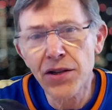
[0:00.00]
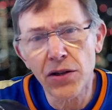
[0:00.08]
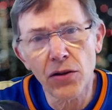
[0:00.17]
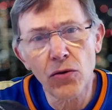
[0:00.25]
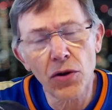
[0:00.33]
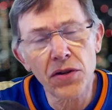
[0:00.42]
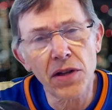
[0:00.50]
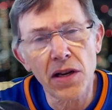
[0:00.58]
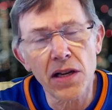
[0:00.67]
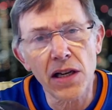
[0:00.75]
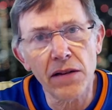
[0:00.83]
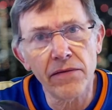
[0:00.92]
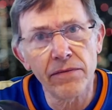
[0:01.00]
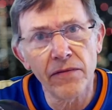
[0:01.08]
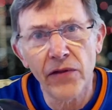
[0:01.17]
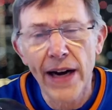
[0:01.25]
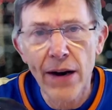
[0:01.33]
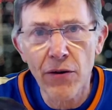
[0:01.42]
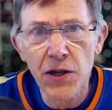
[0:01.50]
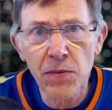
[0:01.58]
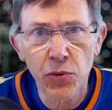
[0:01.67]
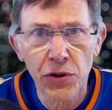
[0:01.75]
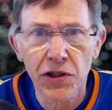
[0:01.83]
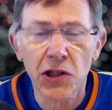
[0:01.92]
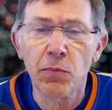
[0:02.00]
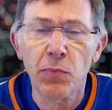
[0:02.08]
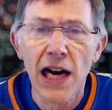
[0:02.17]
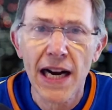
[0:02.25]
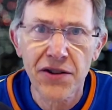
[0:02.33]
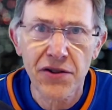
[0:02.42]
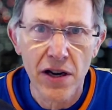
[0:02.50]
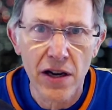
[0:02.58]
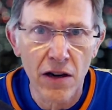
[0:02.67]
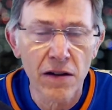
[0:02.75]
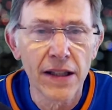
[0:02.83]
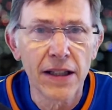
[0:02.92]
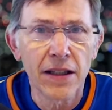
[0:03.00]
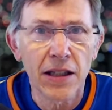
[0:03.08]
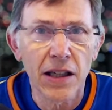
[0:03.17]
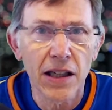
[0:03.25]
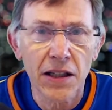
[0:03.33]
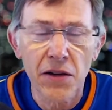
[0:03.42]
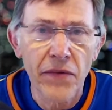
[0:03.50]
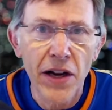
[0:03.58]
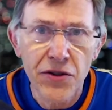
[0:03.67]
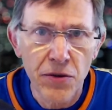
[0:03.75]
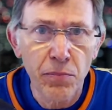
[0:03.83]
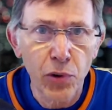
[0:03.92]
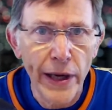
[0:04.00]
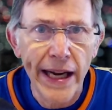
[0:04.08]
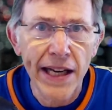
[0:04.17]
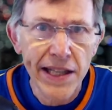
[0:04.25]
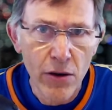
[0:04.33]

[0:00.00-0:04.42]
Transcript: year, of course, the virus put the kibosh on our convention plans.